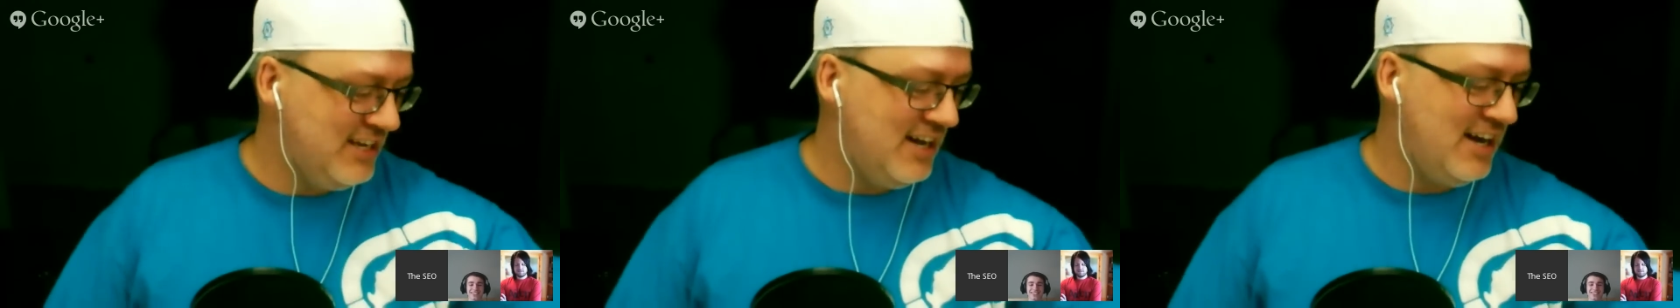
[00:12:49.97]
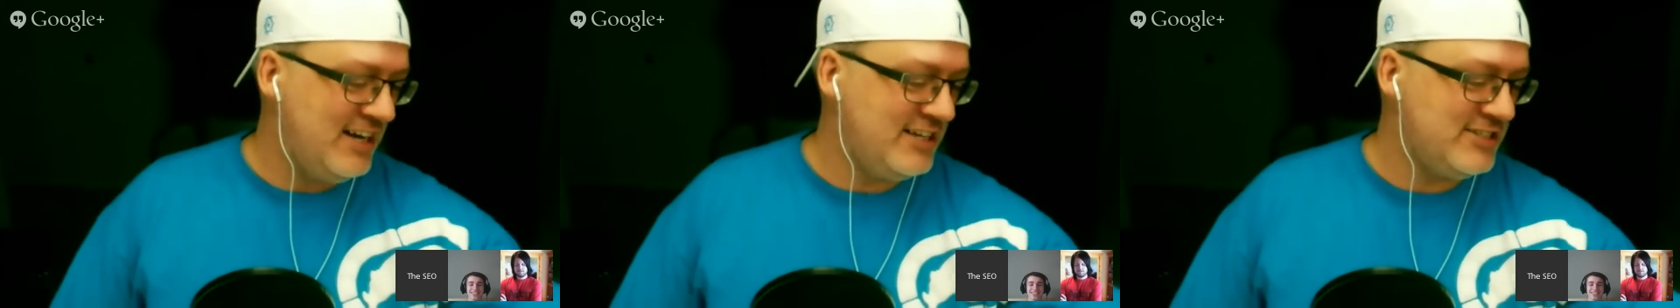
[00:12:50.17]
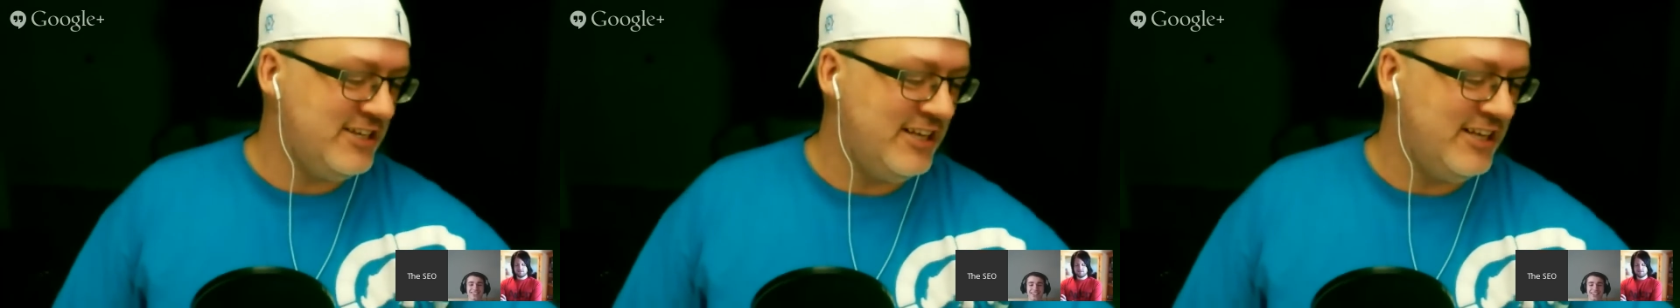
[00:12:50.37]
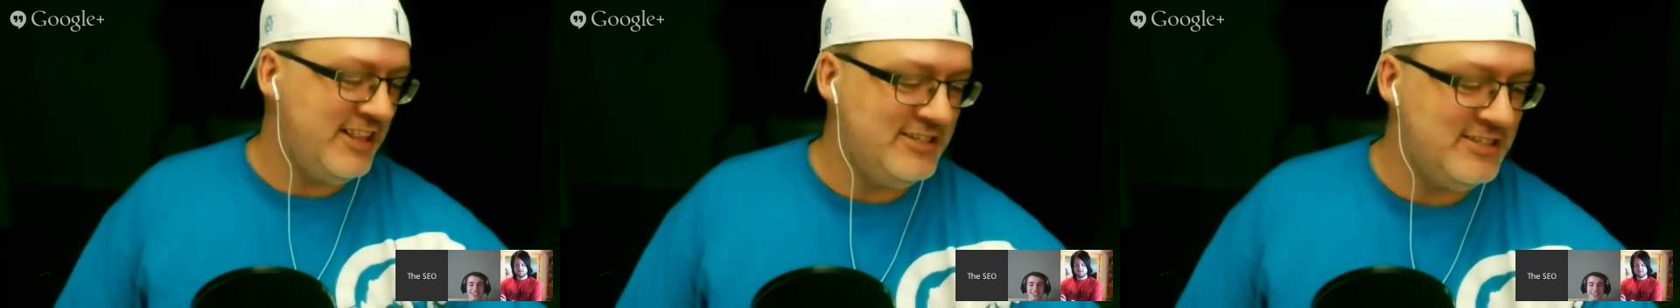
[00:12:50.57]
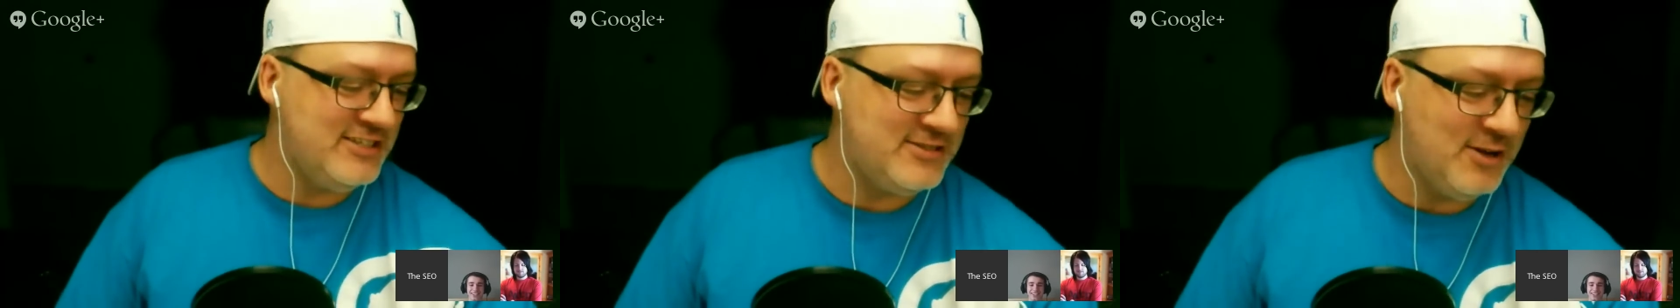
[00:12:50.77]
No, actually,
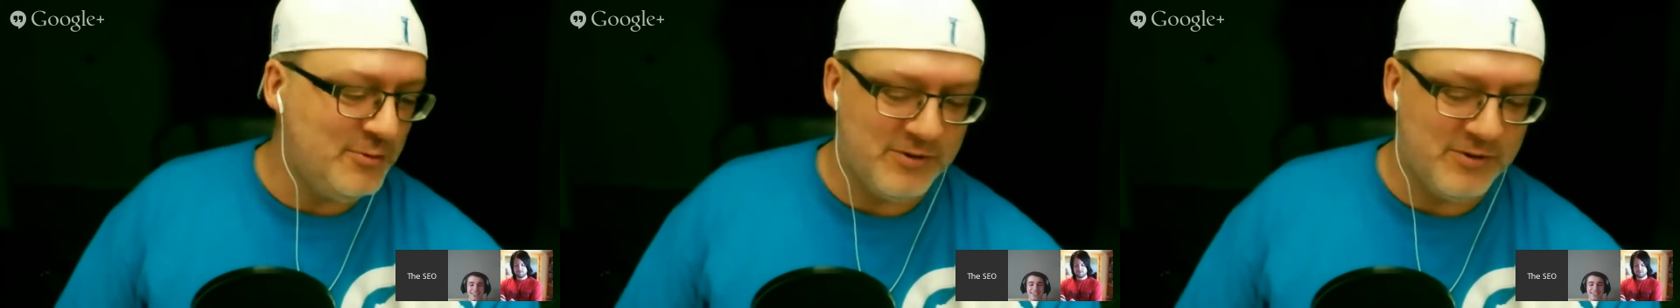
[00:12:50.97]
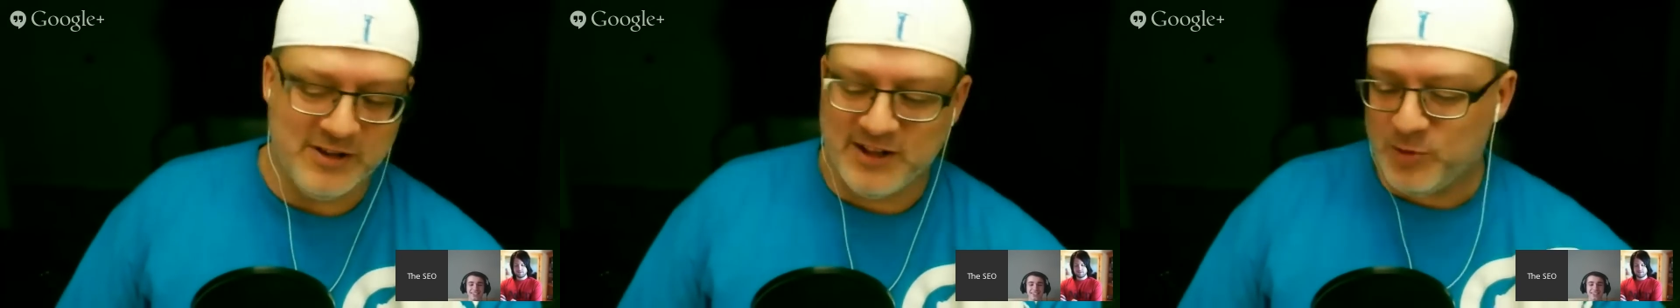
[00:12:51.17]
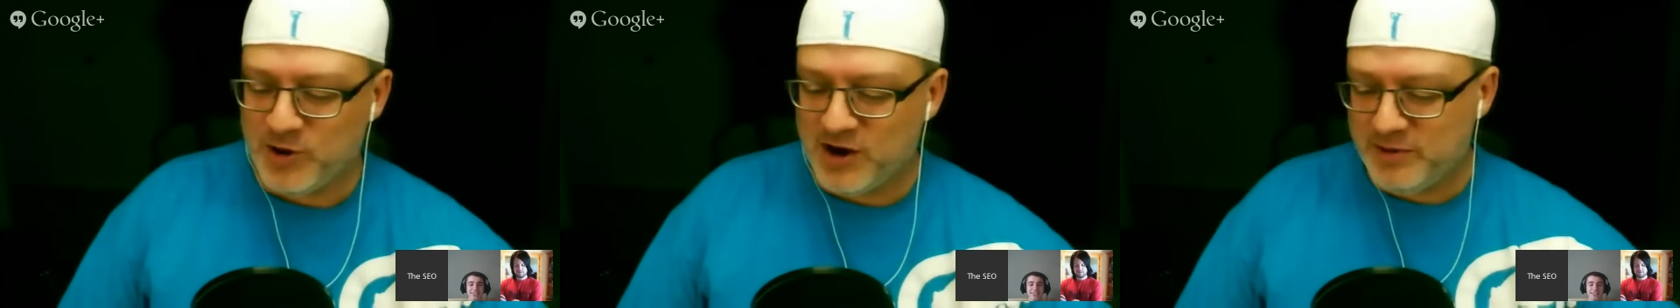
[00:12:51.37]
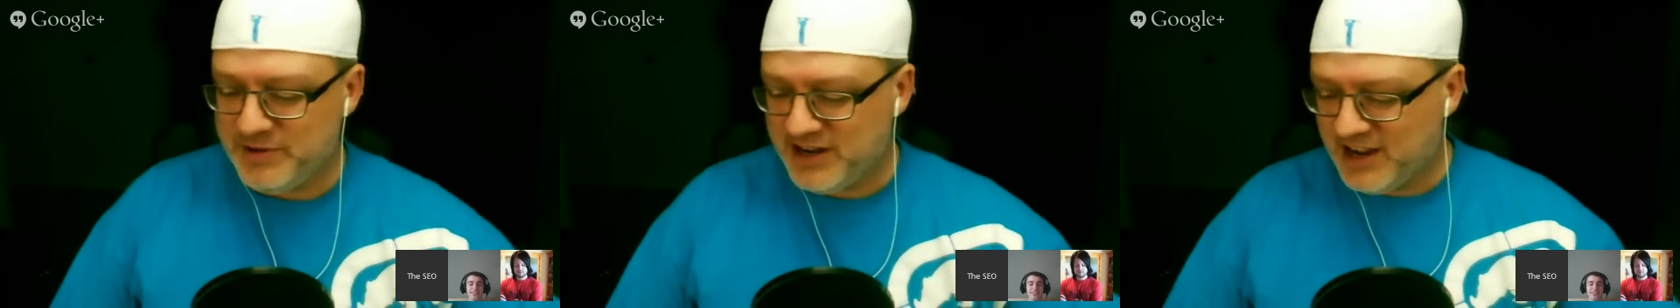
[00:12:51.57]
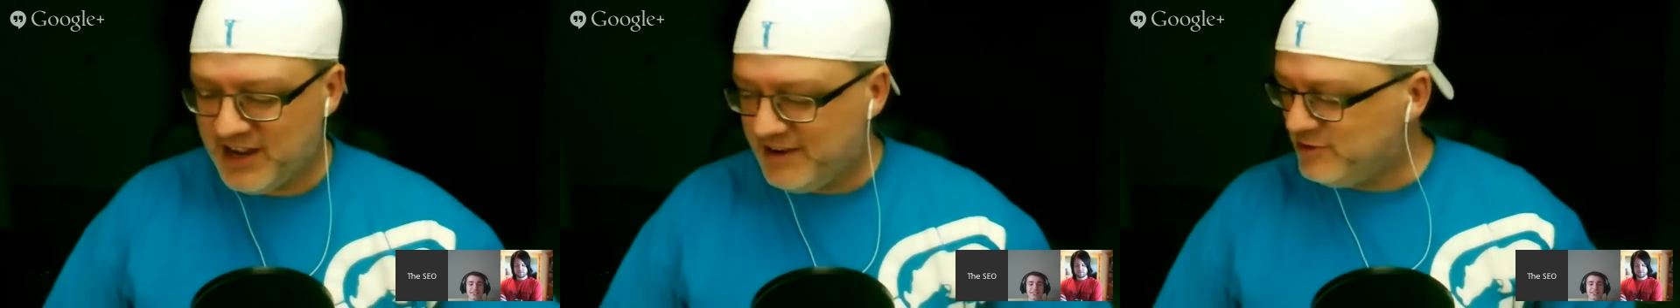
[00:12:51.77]
they just don't really want me to have